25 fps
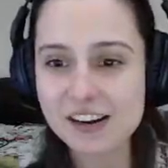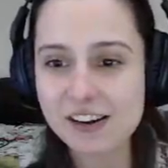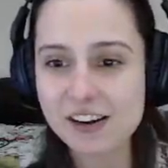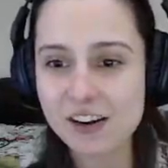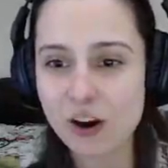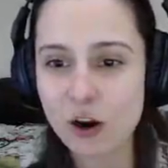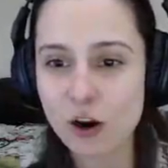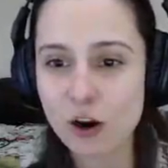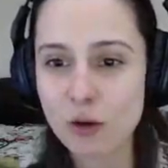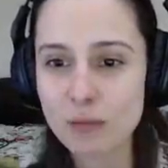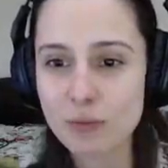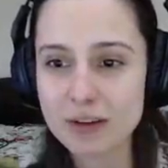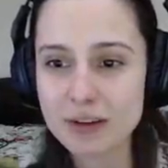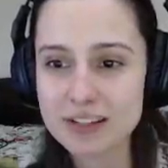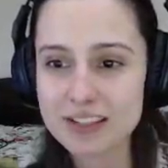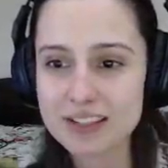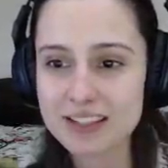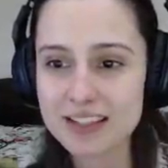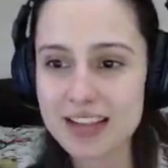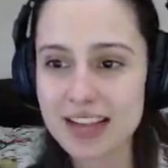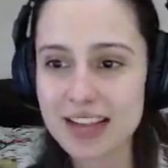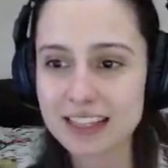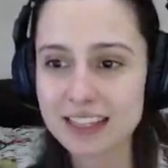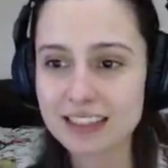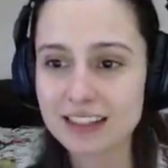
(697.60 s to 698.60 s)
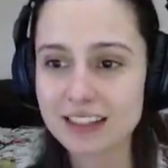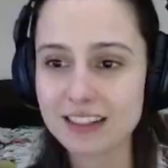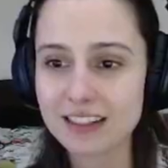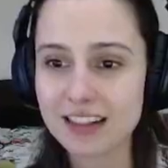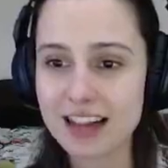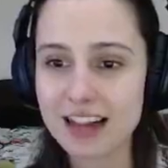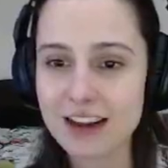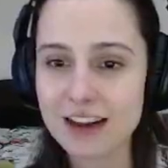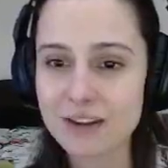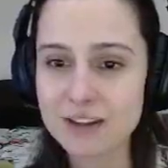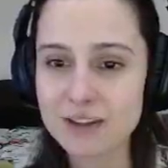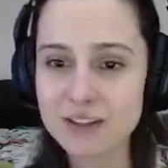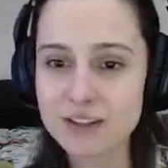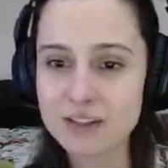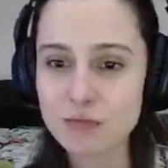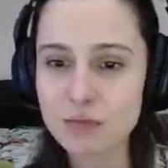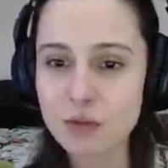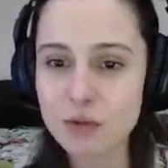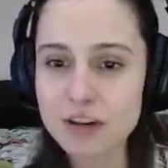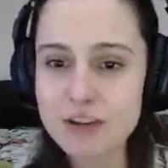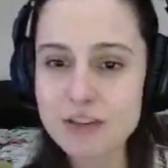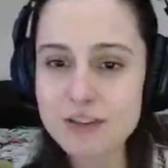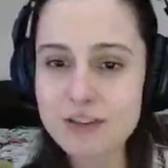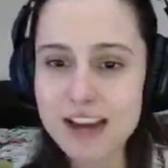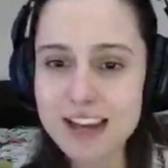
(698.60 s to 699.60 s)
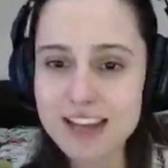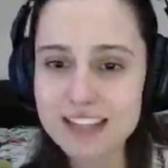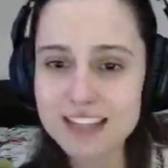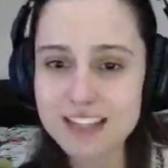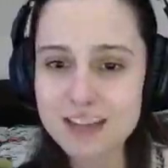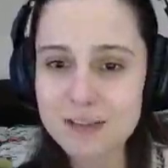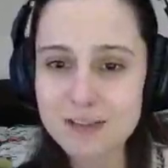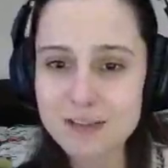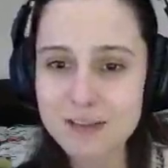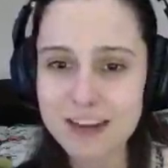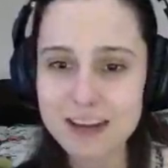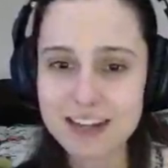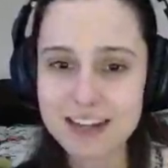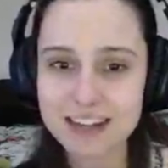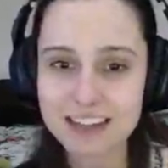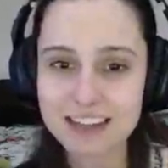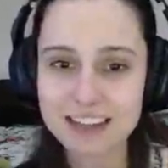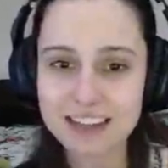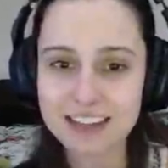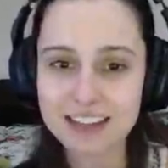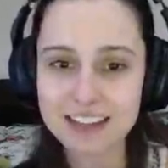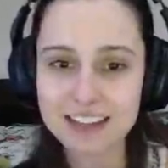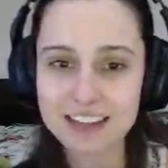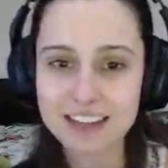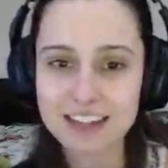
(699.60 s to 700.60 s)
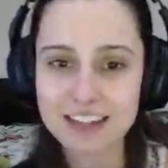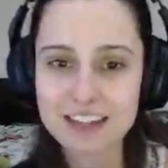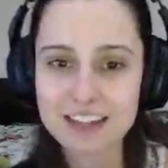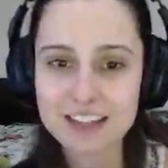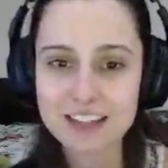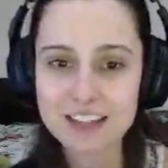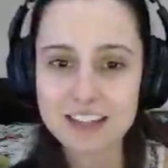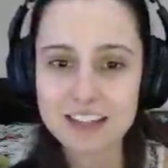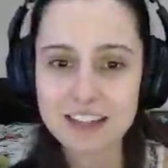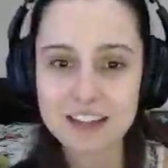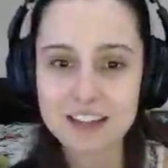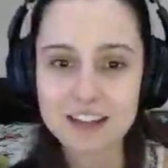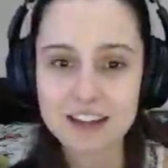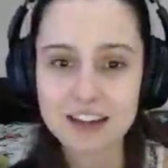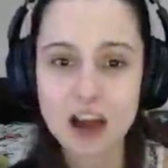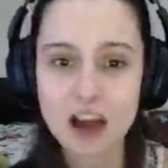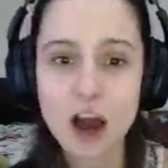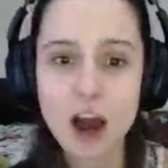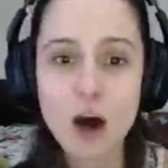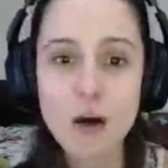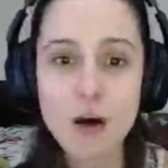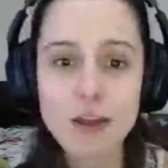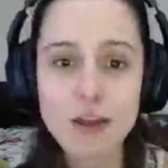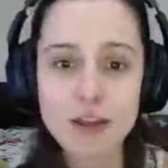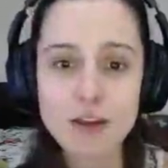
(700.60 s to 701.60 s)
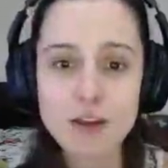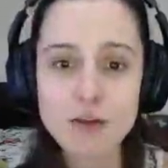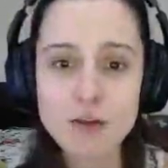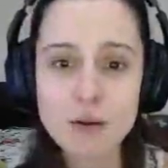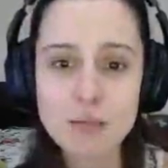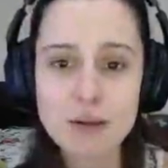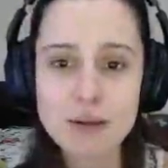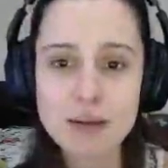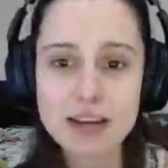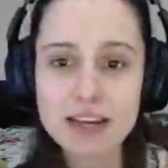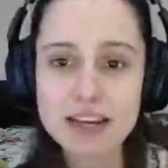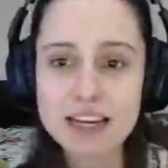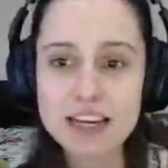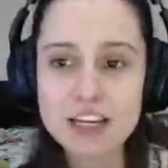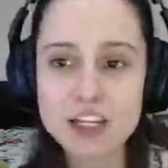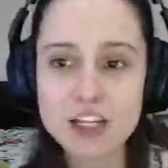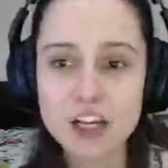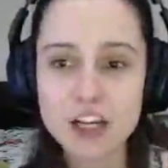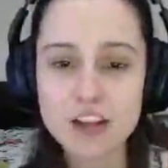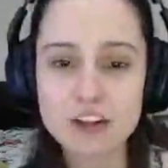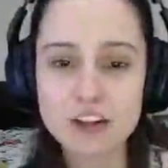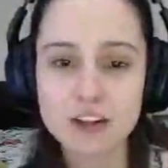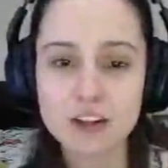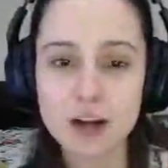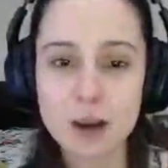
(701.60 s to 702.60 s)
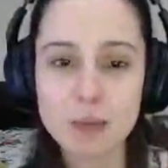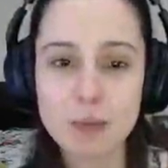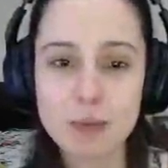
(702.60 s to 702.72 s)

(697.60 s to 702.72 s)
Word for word: Oh, my sad little house. What are you guys doing? Oh, I thought you were beating each other up.